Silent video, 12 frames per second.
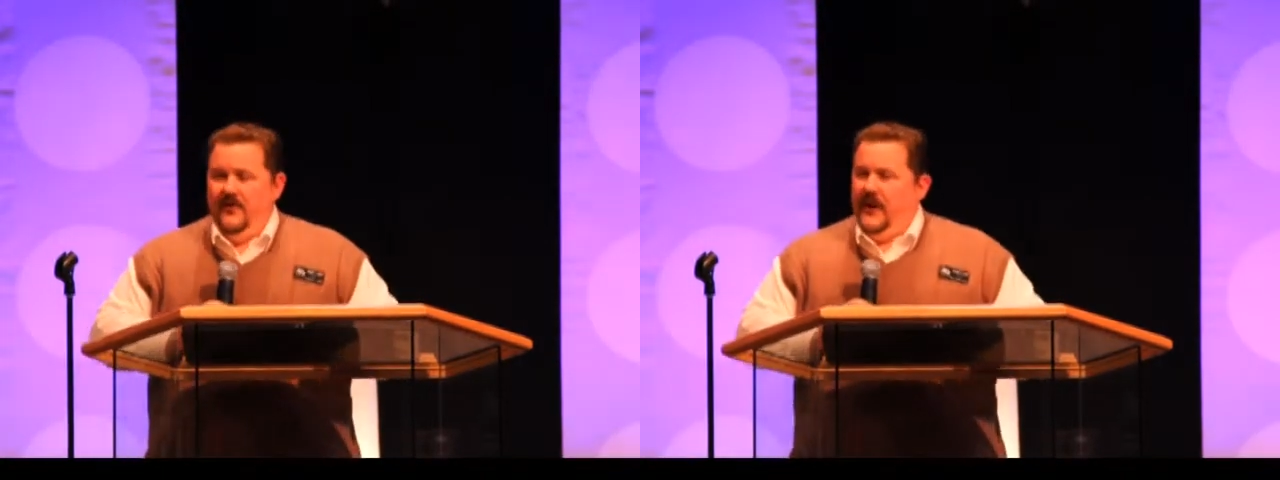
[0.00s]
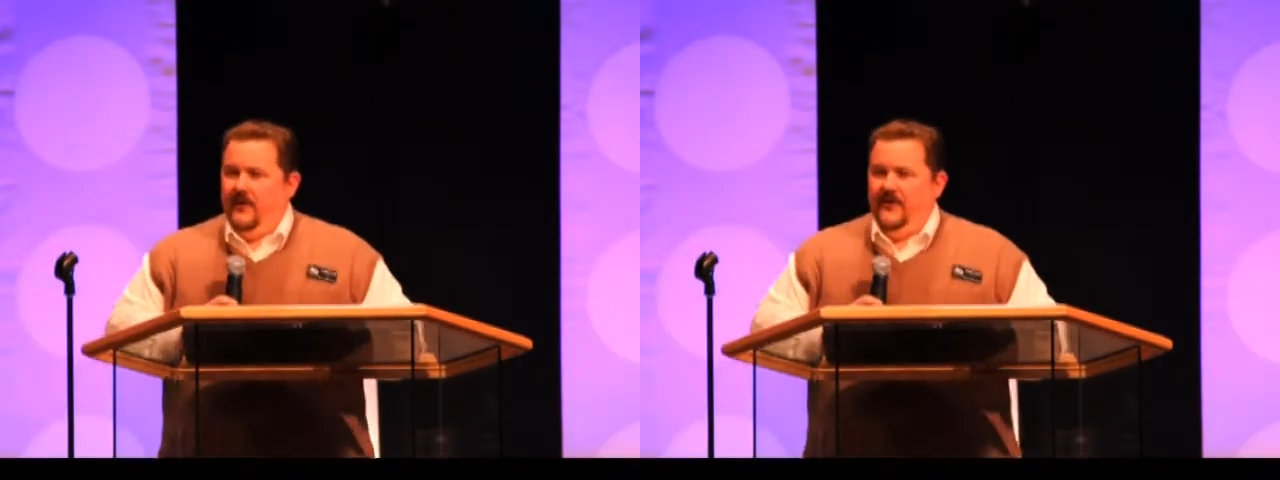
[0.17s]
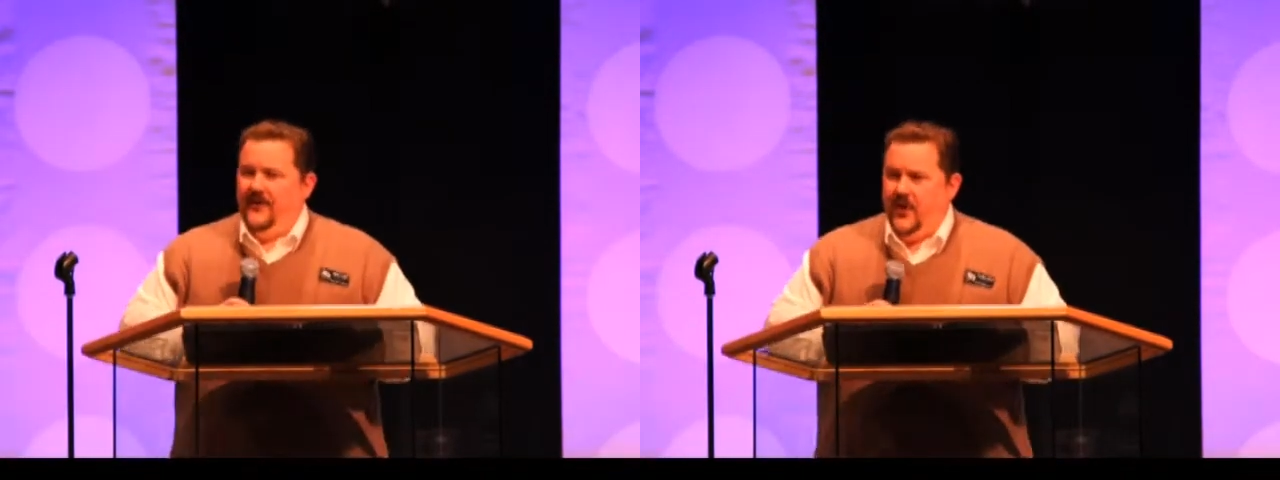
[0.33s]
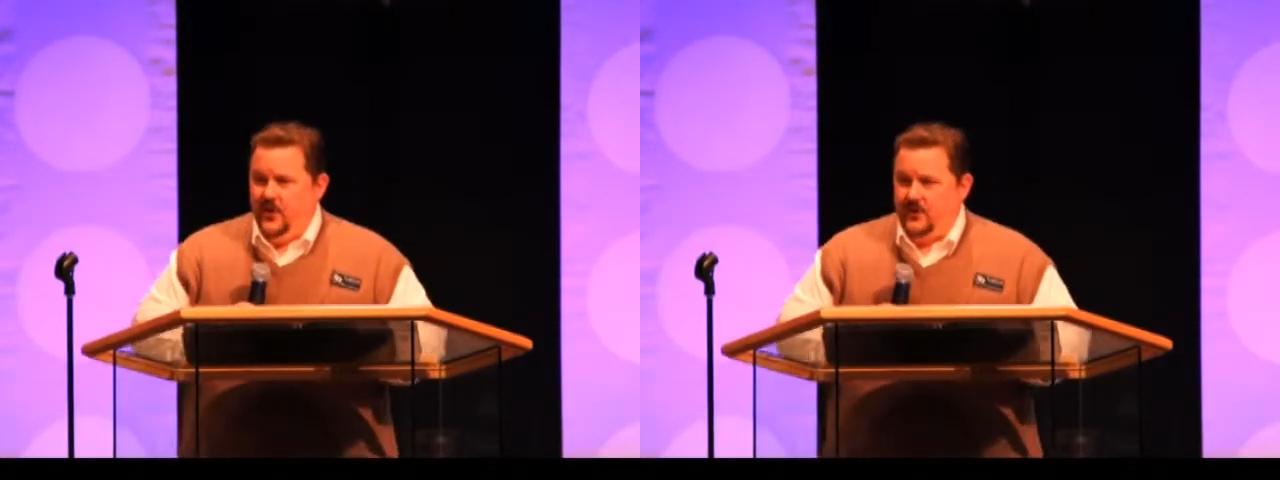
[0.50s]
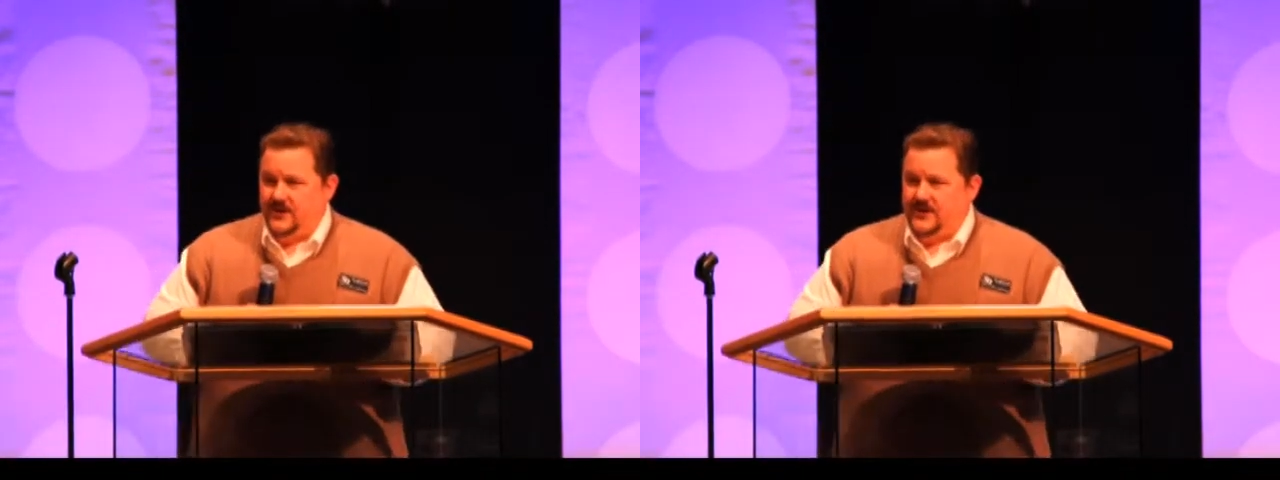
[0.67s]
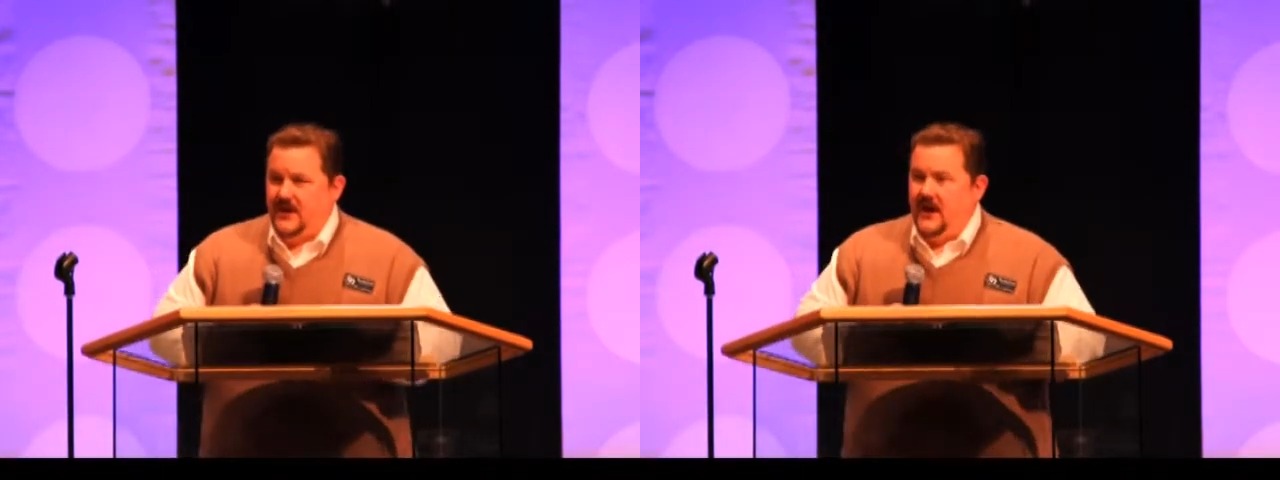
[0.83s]
They
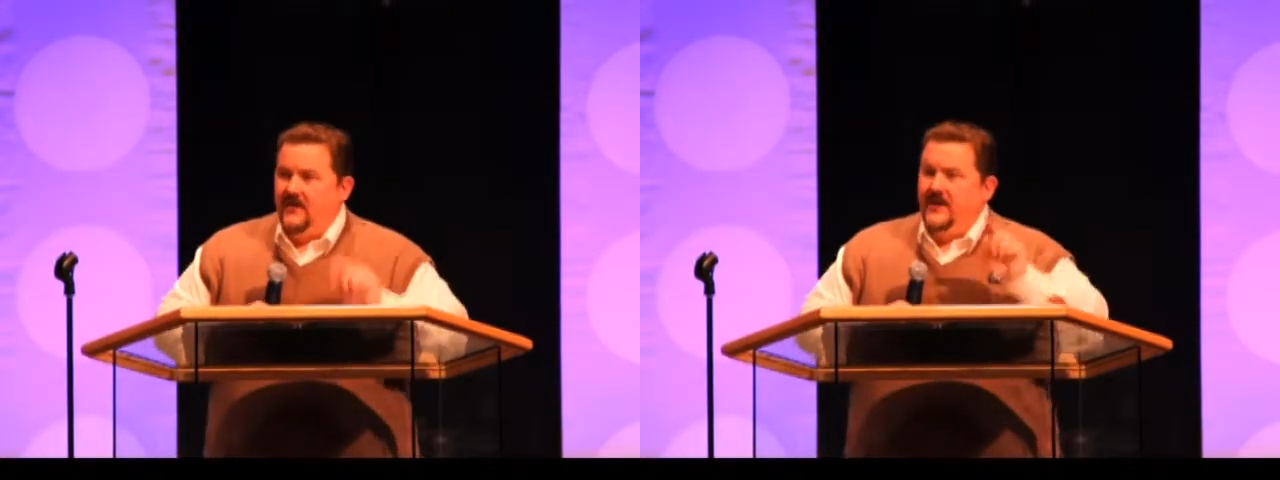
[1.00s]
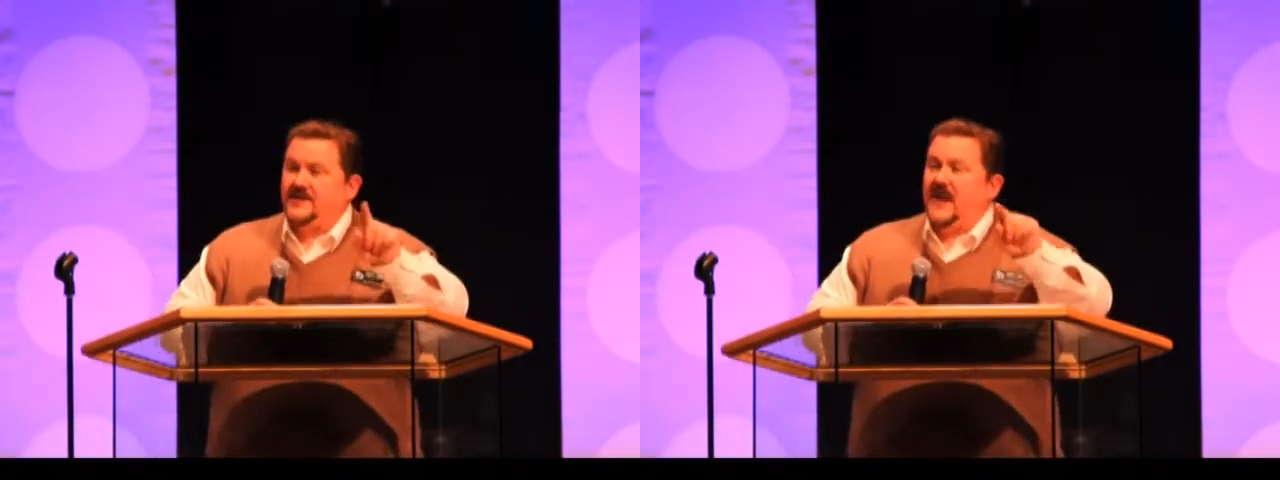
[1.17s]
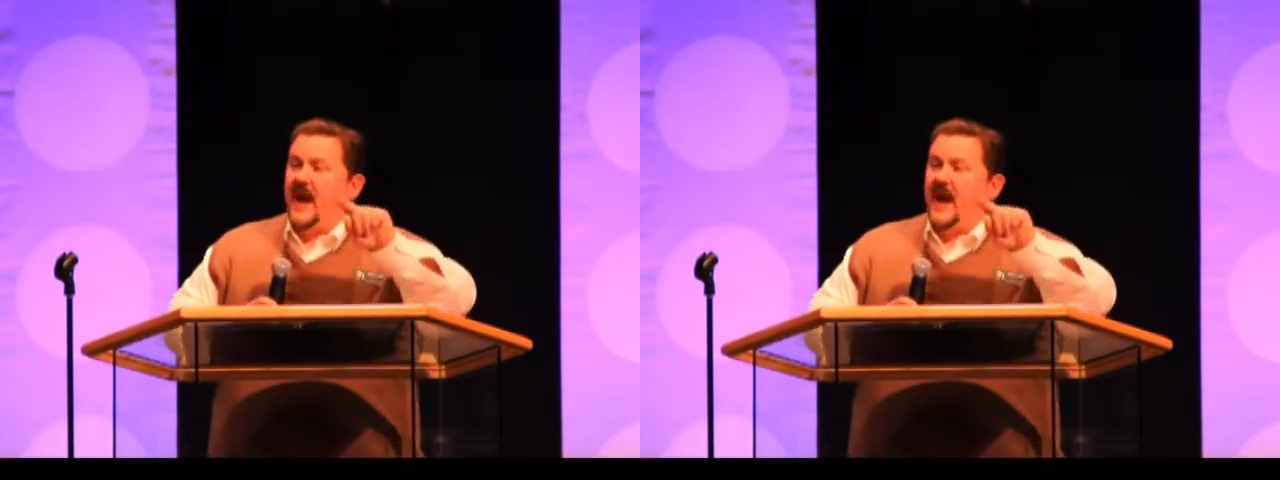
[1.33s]
refused. This